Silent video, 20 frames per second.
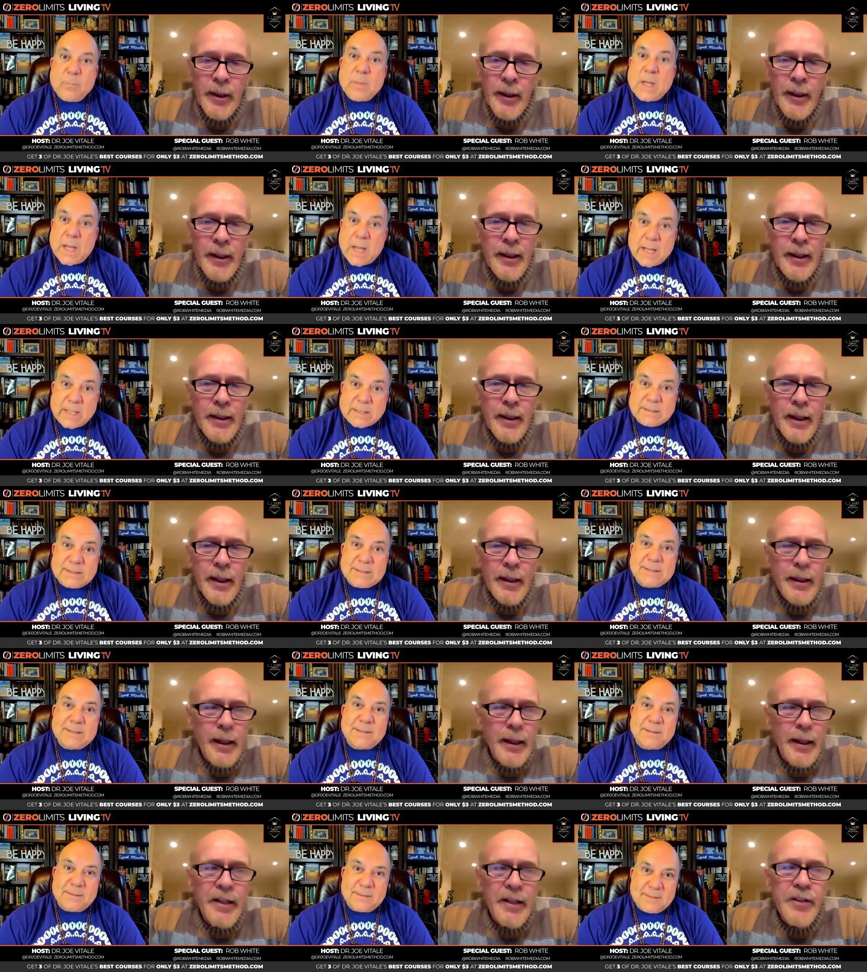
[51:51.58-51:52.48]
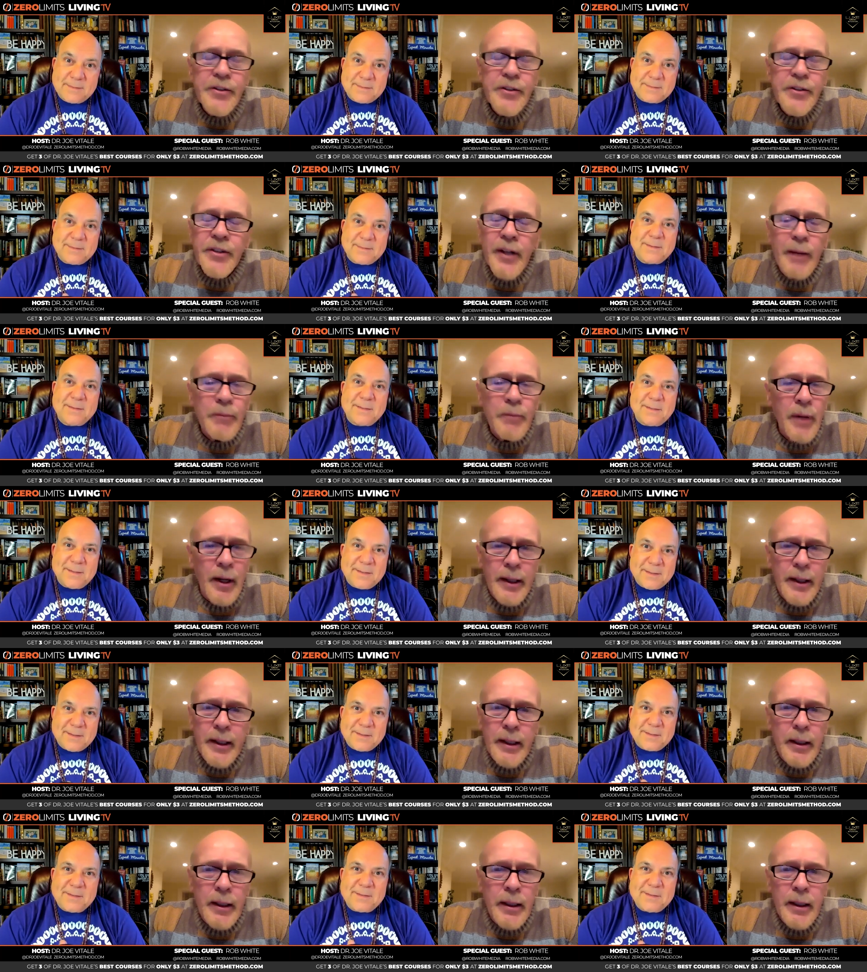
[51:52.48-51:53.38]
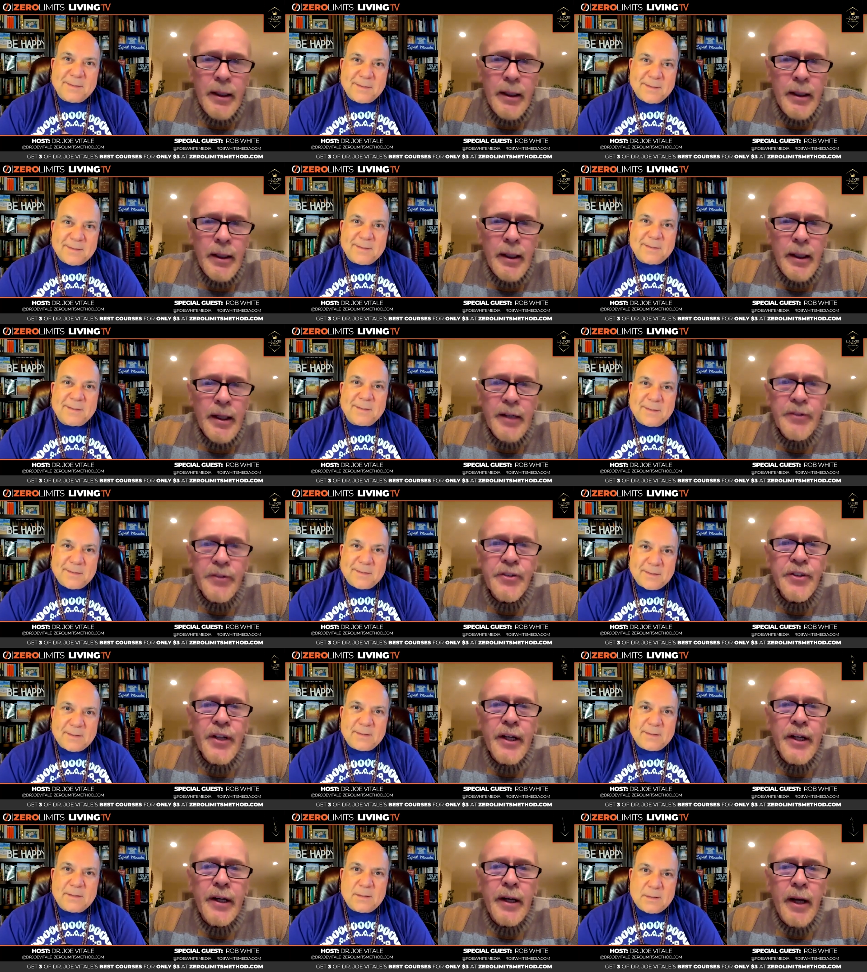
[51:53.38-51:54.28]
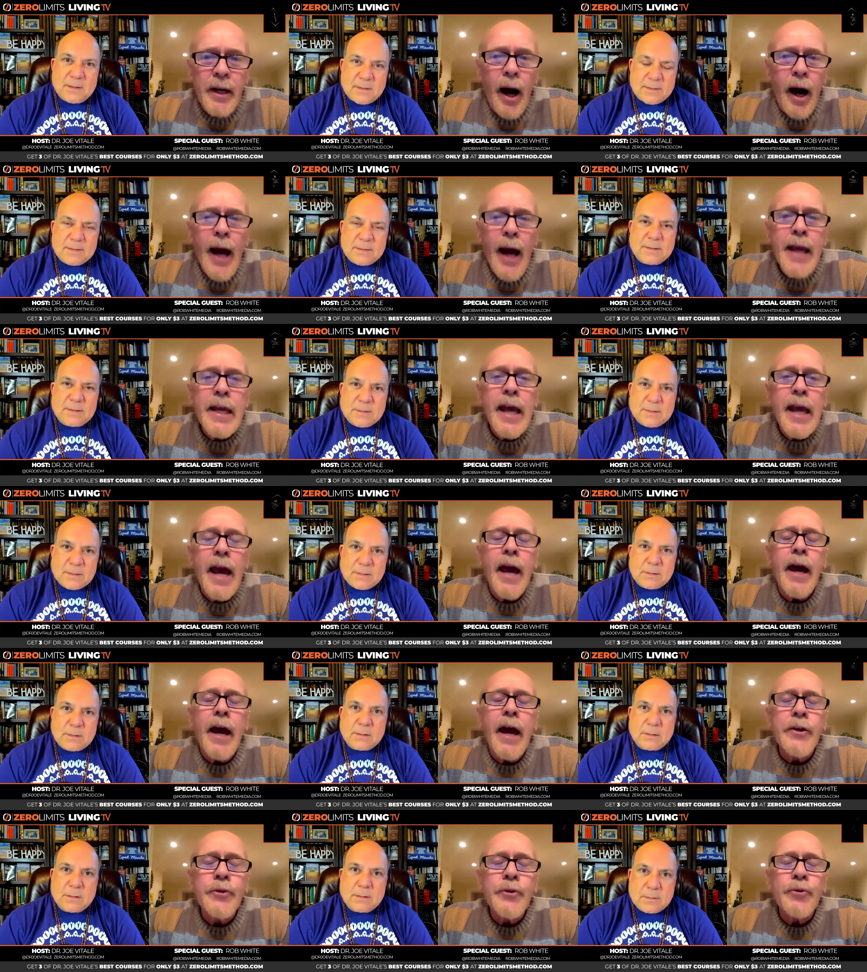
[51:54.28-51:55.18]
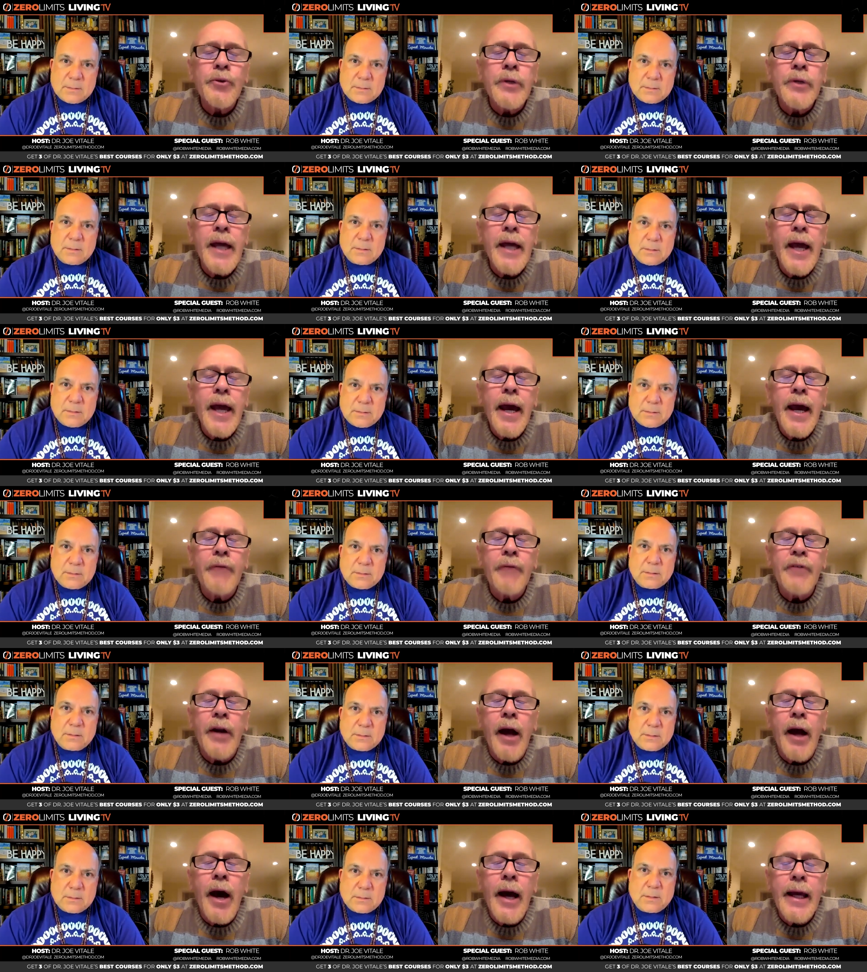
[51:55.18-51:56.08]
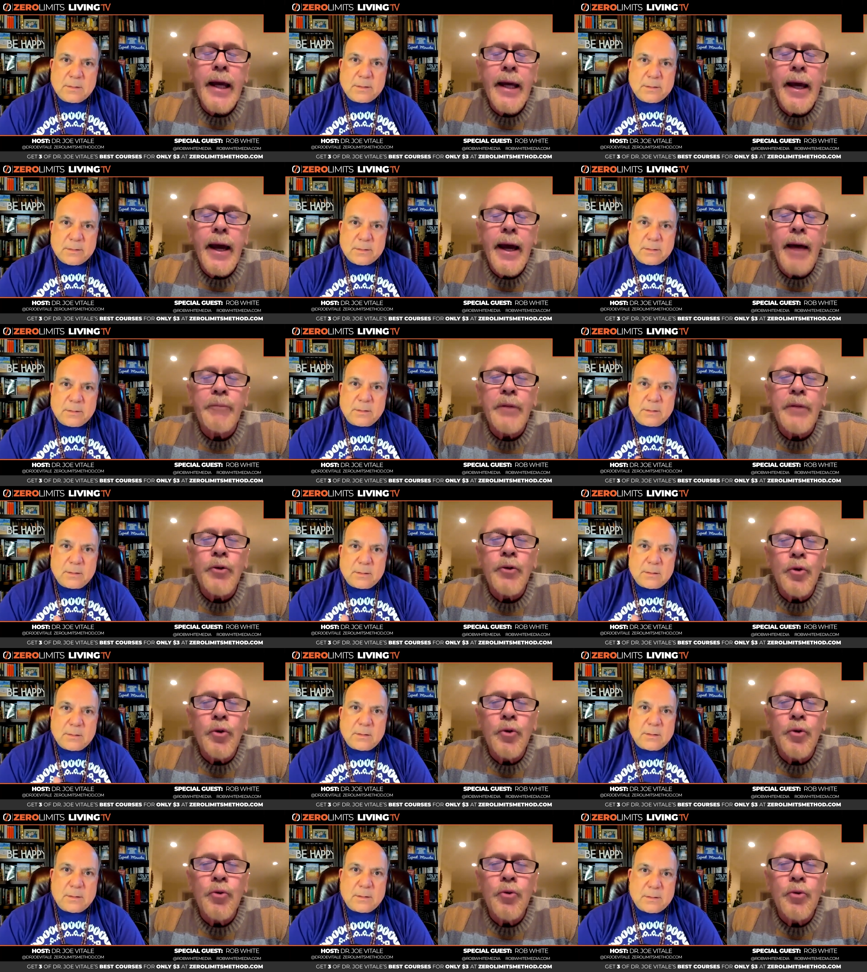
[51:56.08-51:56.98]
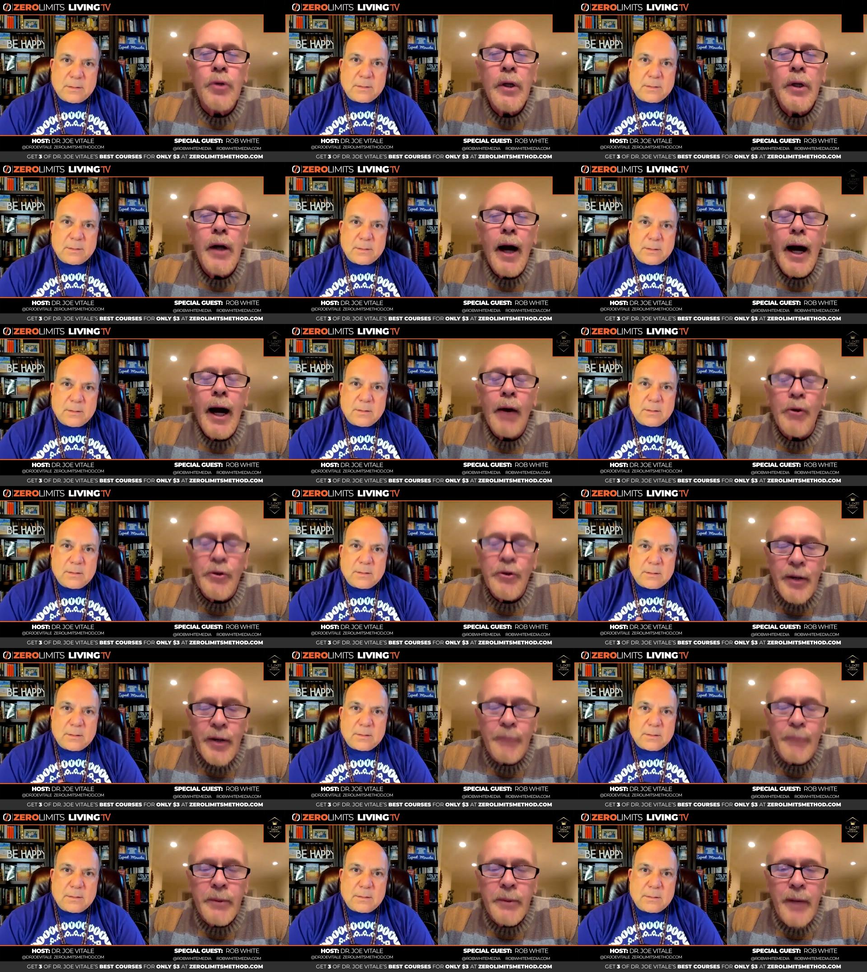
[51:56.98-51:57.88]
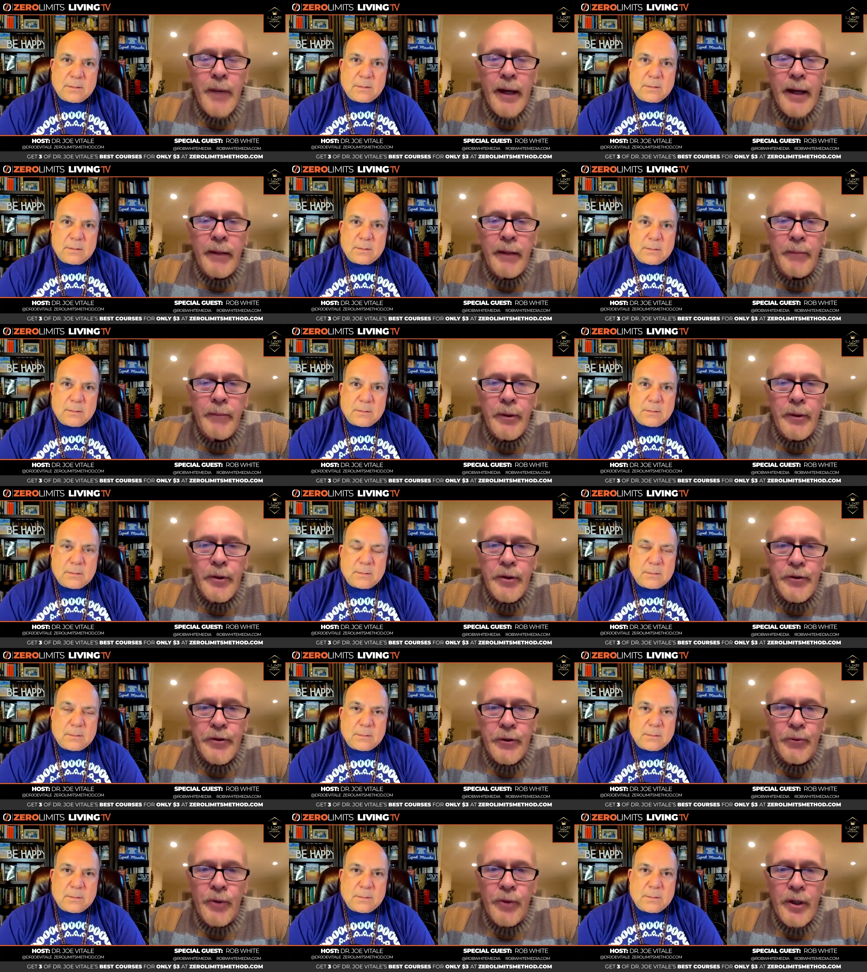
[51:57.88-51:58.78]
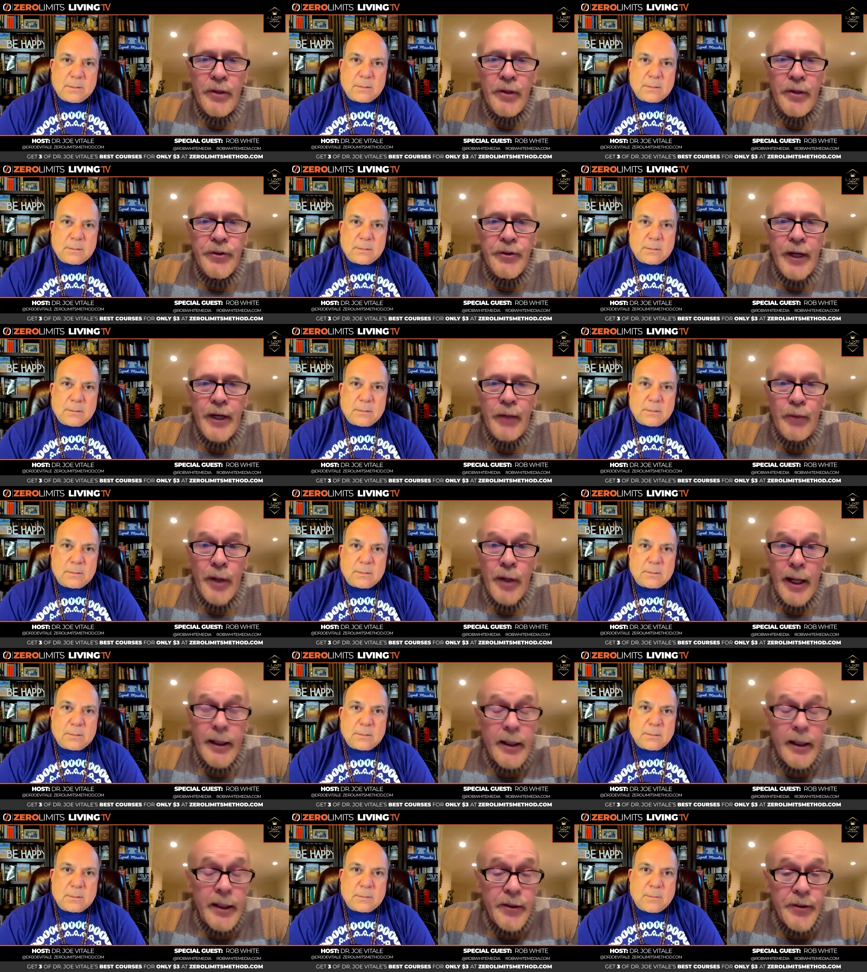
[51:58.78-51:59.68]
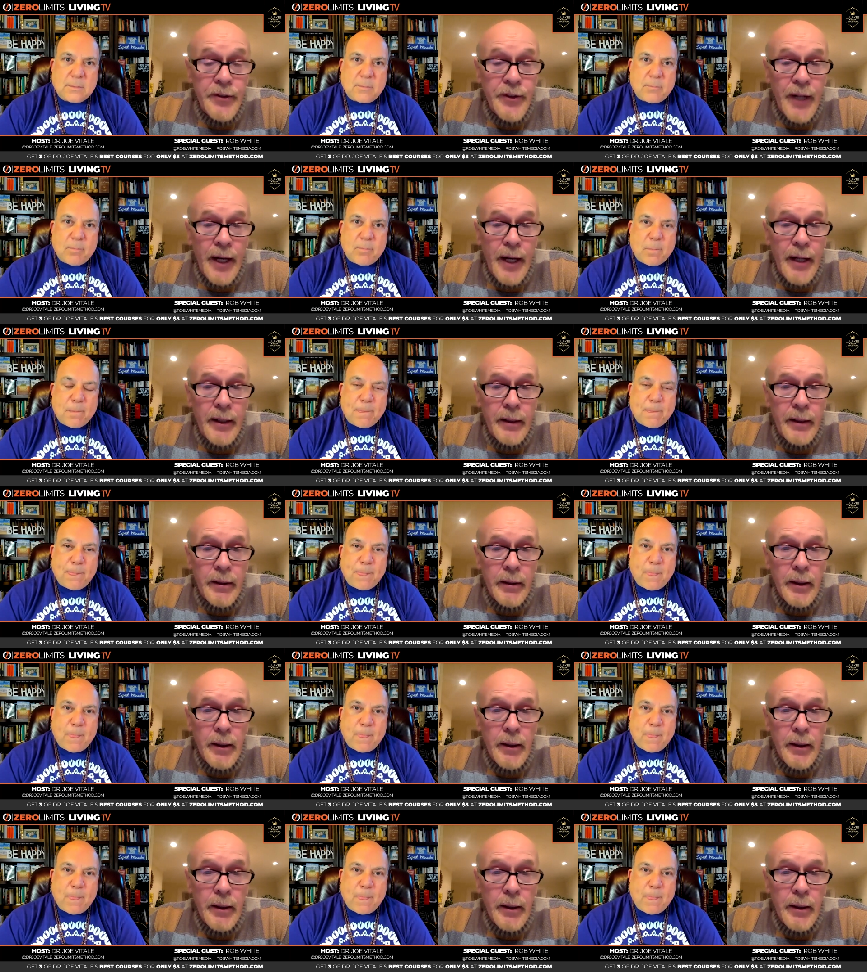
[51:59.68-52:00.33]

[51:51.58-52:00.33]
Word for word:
Speaker 1: Yes. It isn't that I'm lucky. It's that I actually have an I am that knew I was up to making millions in real estate. We had to get started.